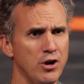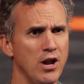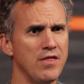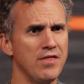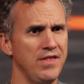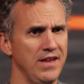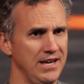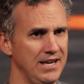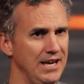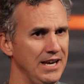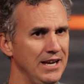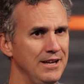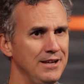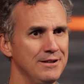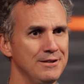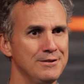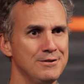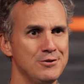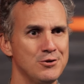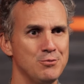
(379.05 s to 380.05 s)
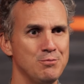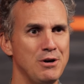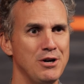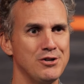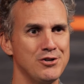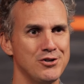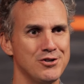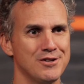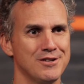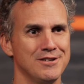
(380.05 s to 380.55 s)
you're not thinking too
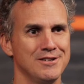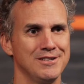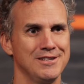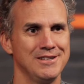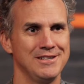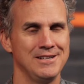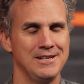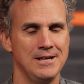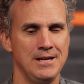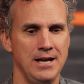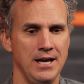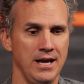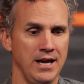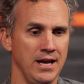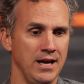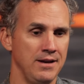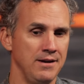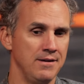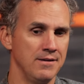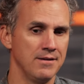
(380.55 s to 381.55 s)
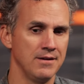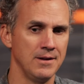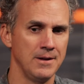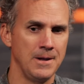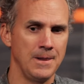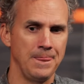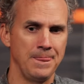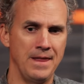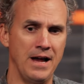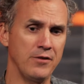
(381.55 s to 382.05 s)
much. And
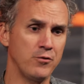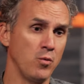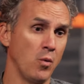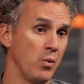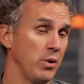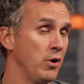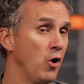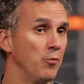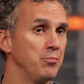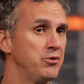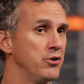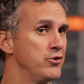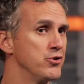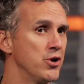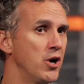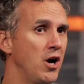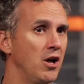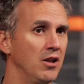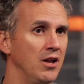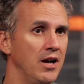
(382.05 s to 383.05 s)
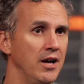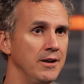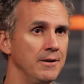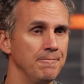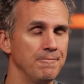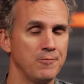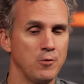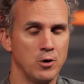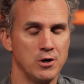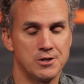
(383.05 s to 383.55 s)
that's what we hope to draw on.
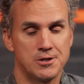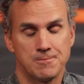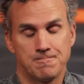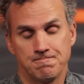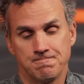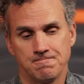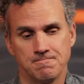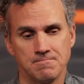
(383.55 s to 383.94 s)
Of course,